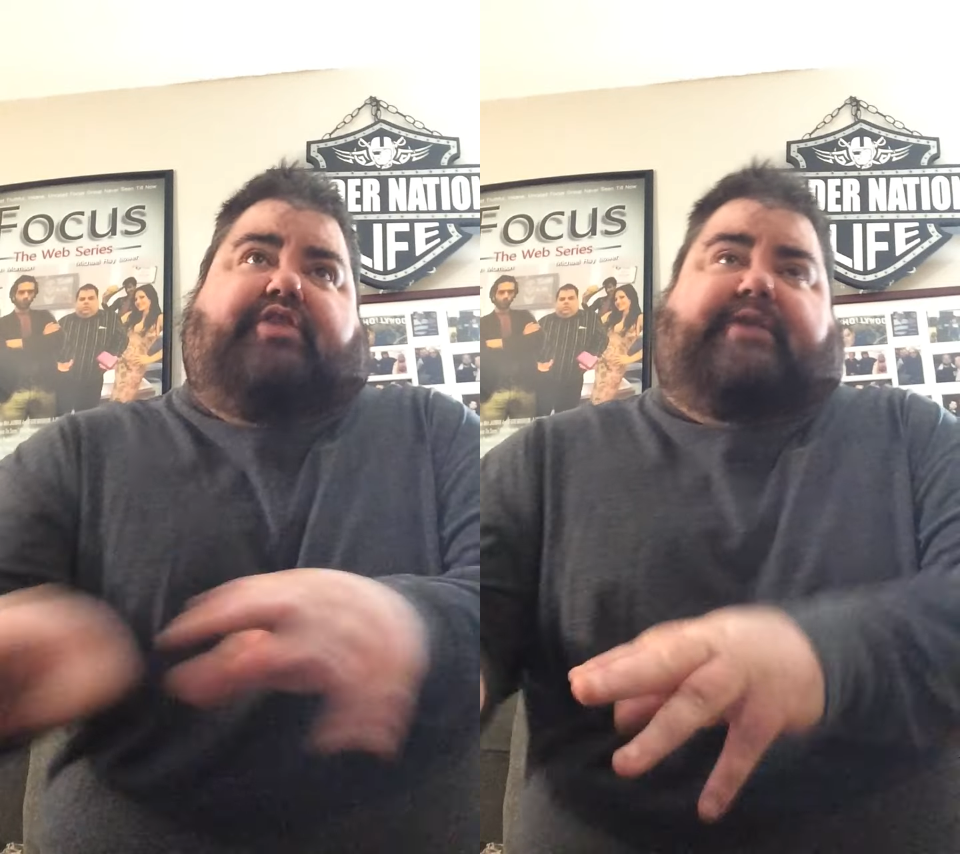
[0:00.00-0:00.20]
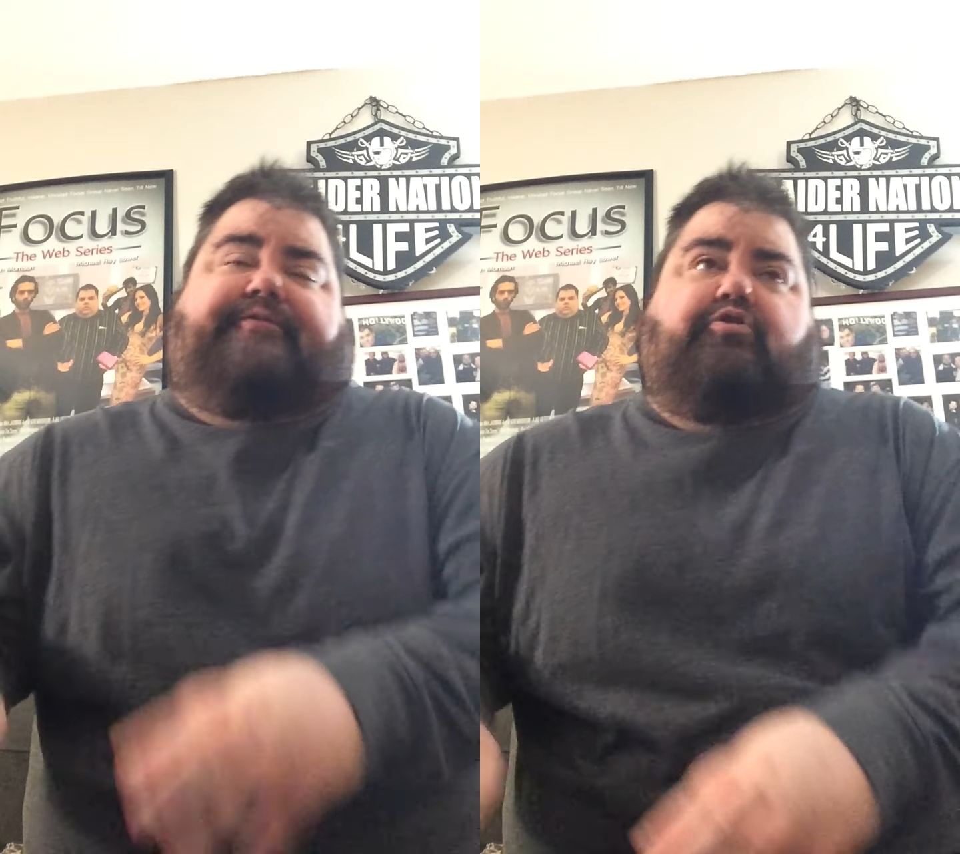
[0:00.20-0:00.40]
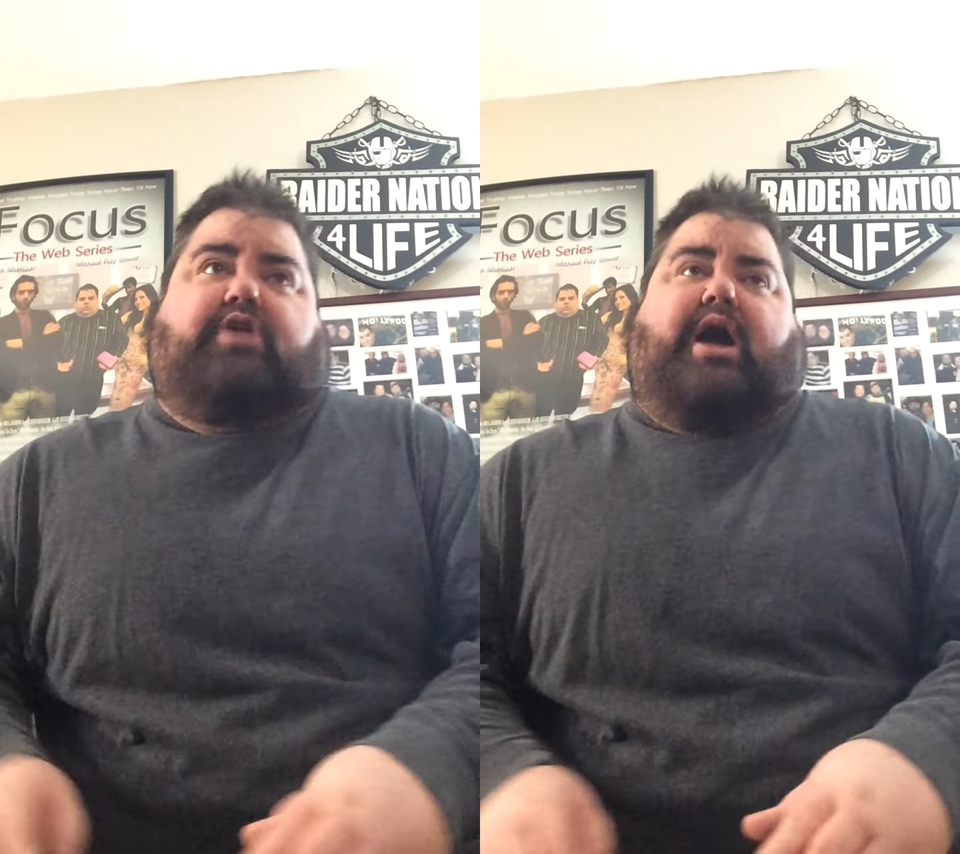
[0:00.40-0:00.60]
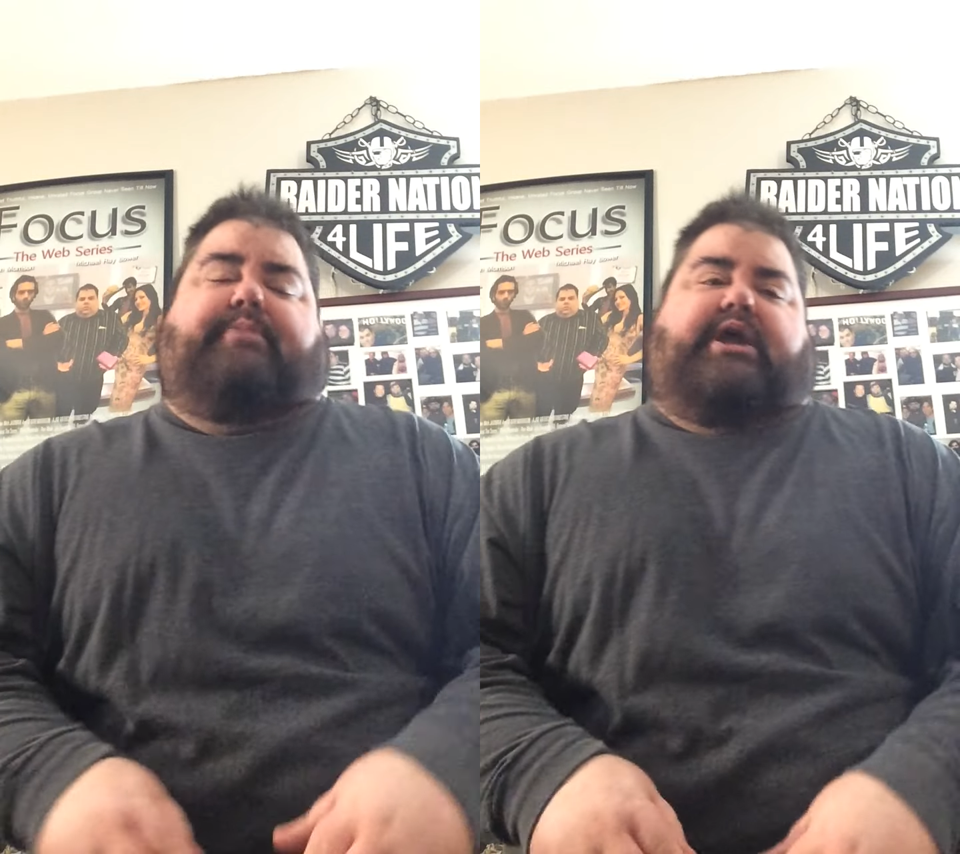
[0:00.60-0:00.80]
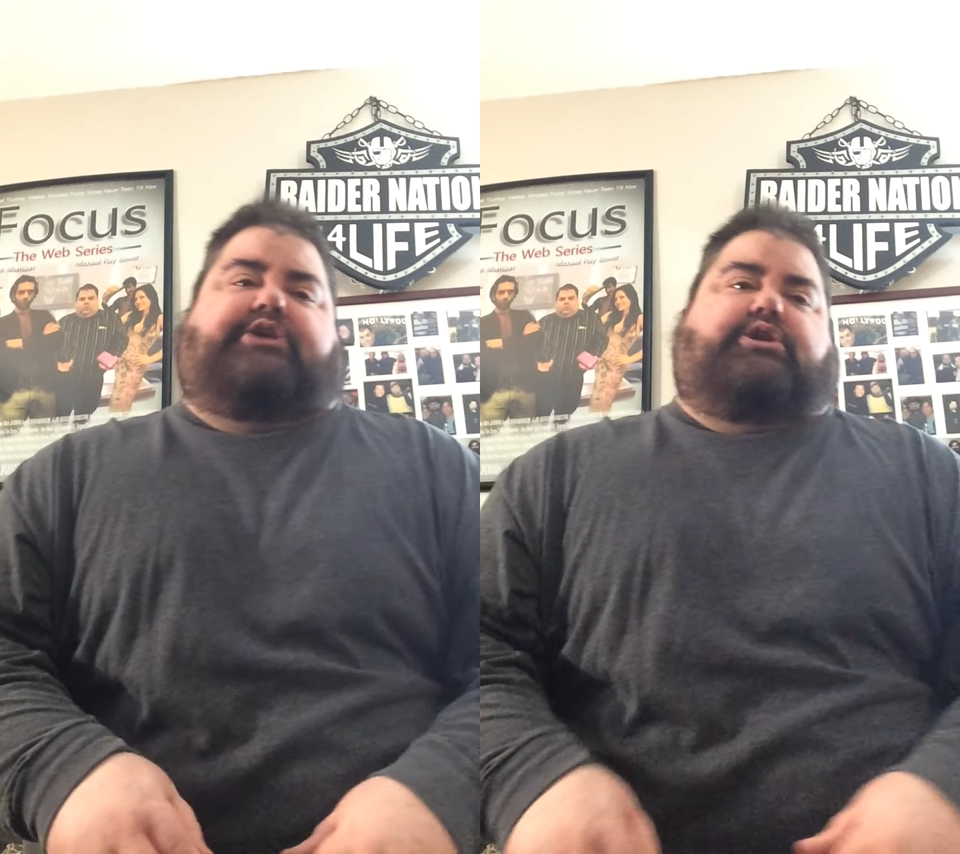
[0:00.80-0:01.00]
this food
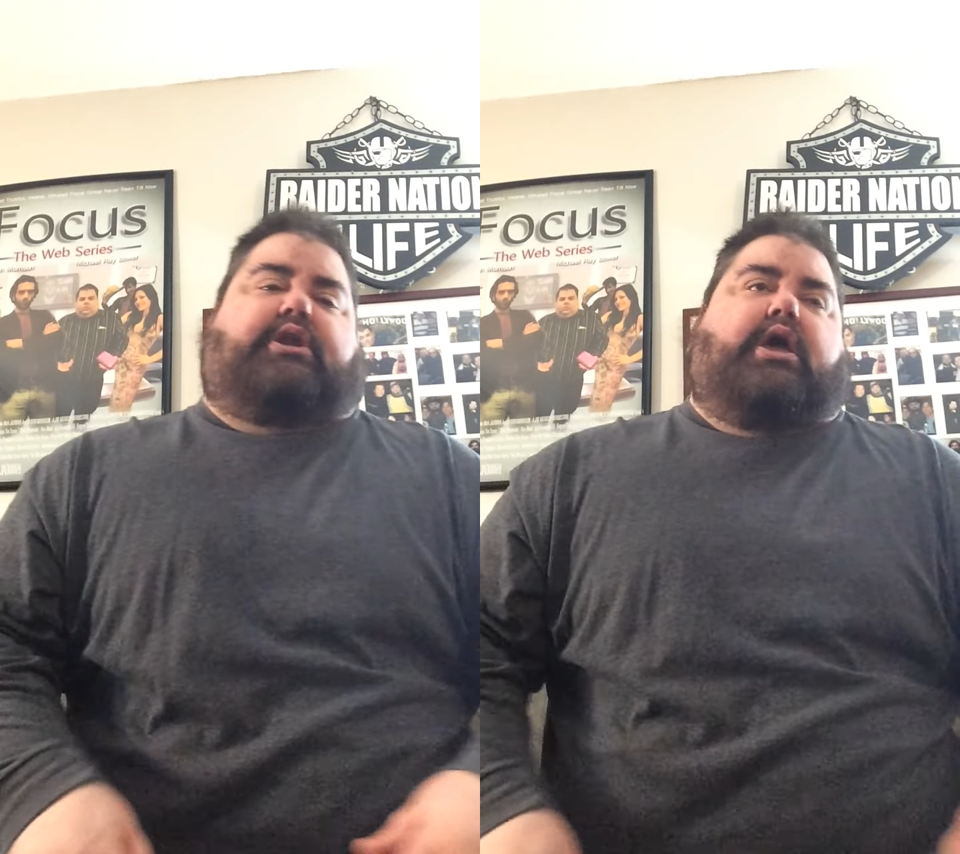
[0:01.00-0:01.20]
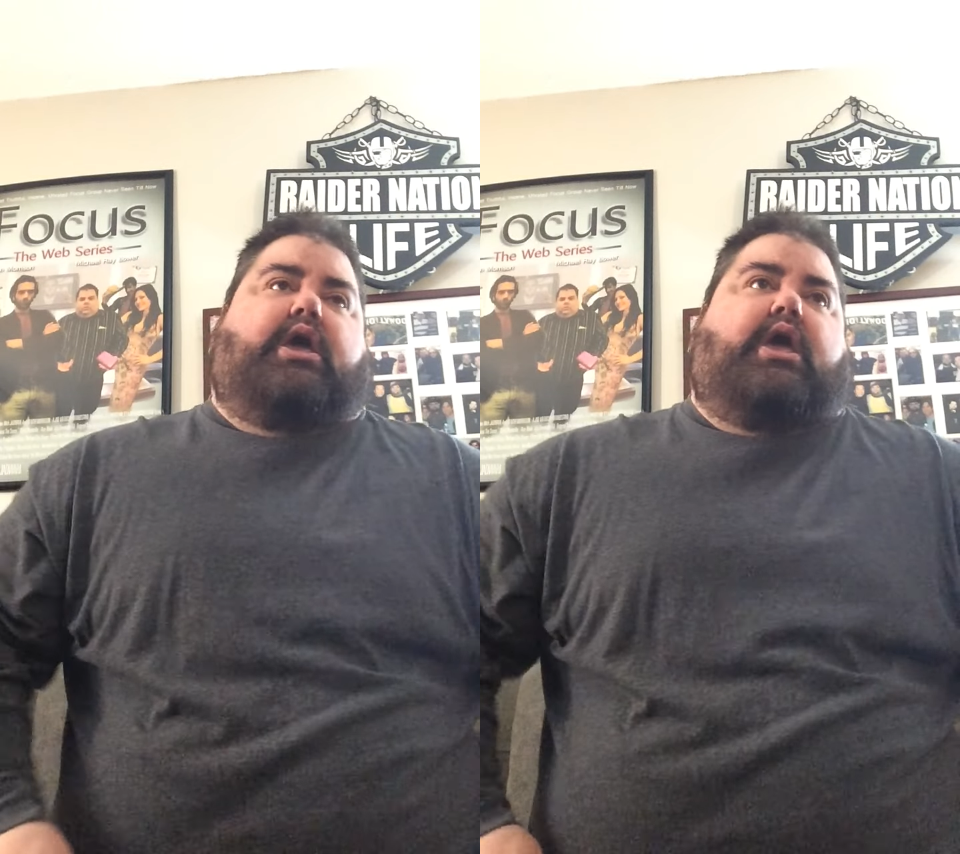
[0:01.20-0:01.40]
combination.